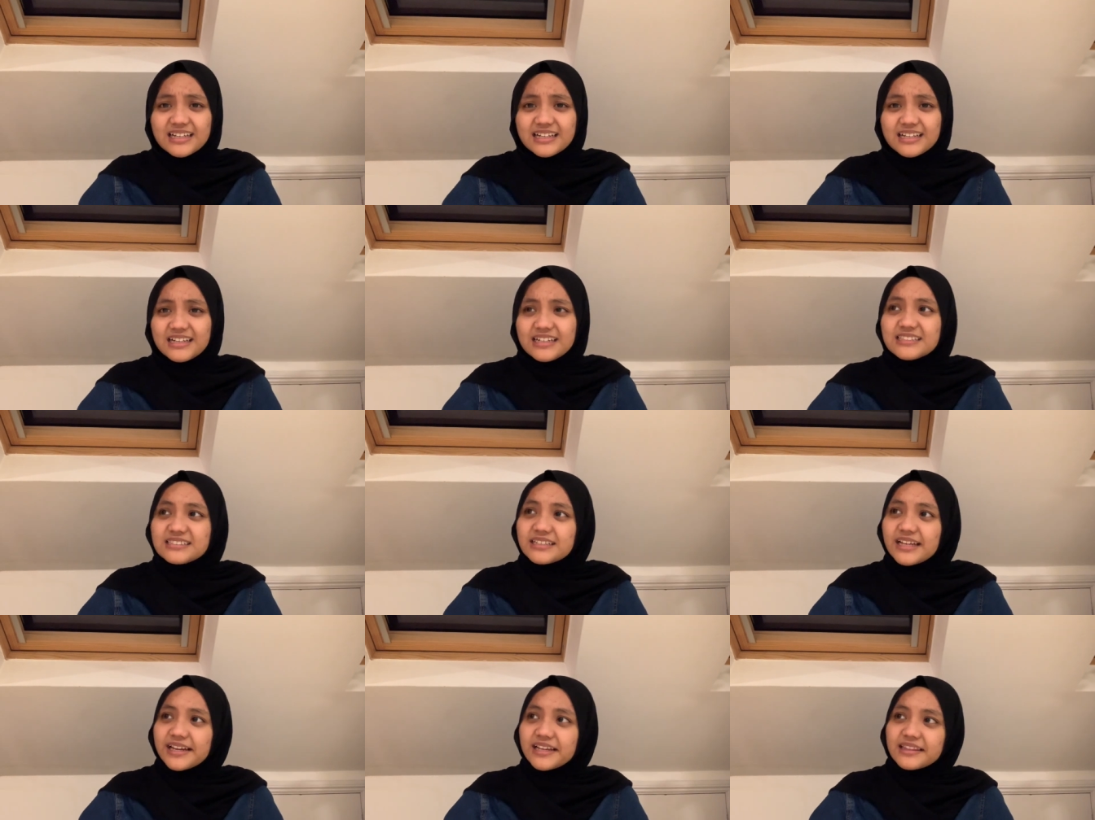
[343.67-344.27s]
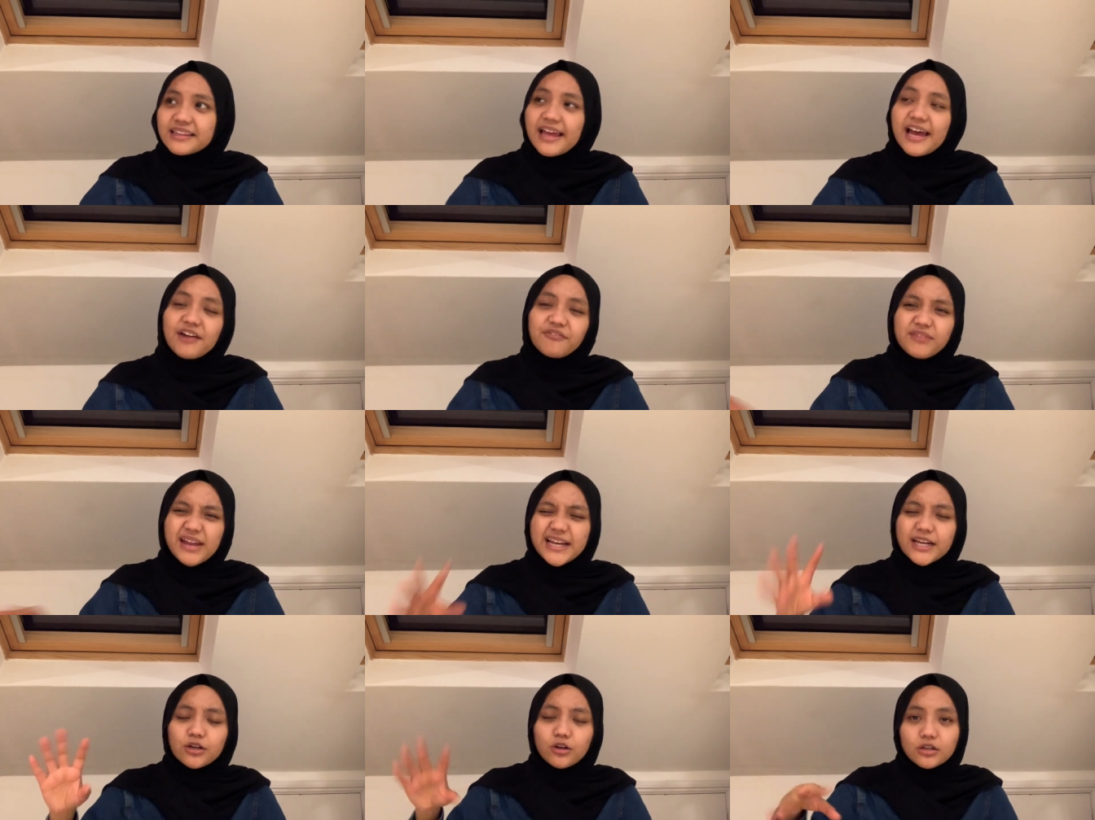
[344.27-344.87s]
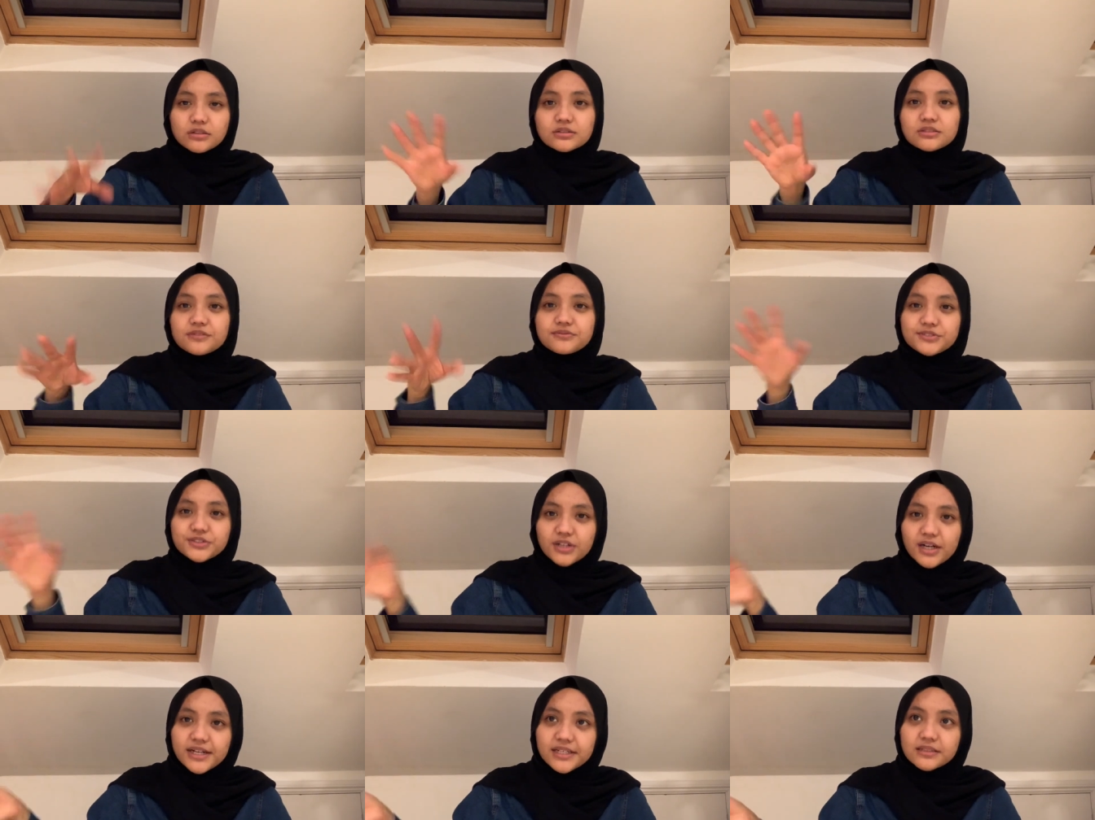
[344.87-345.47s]
it's like they have like lots of
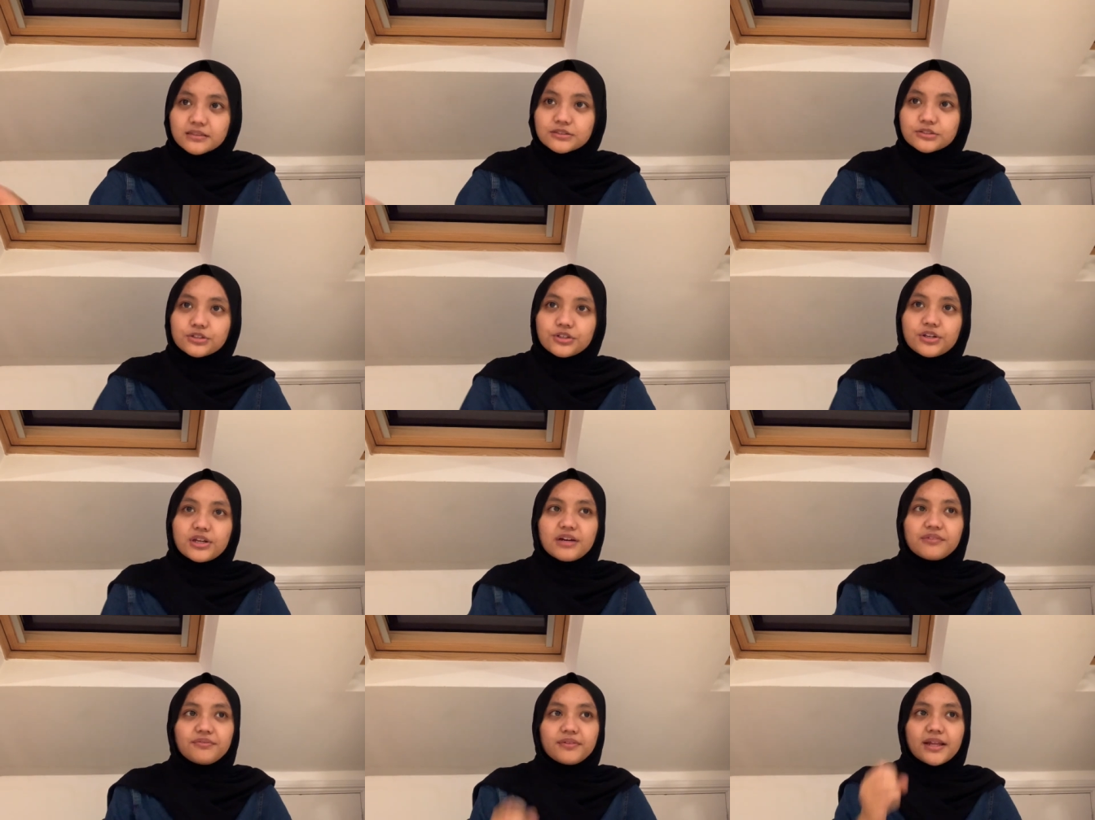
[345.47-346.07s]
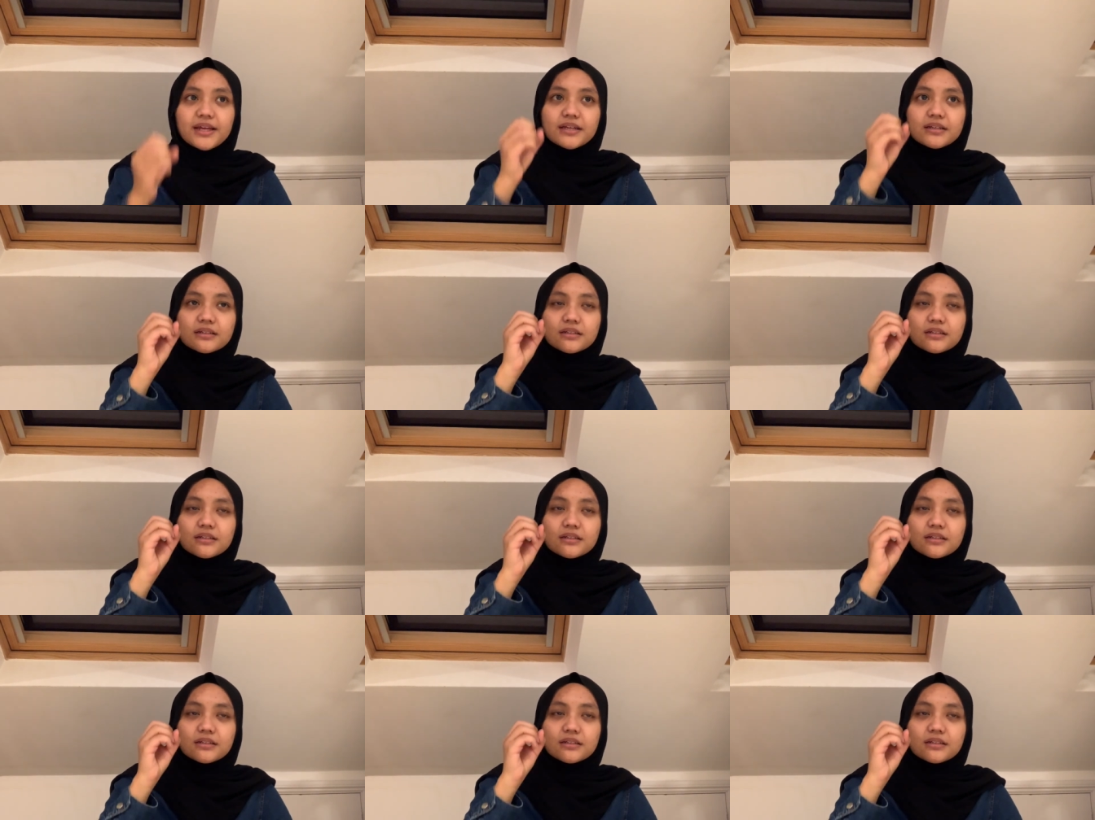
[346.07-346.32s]
trials so you have like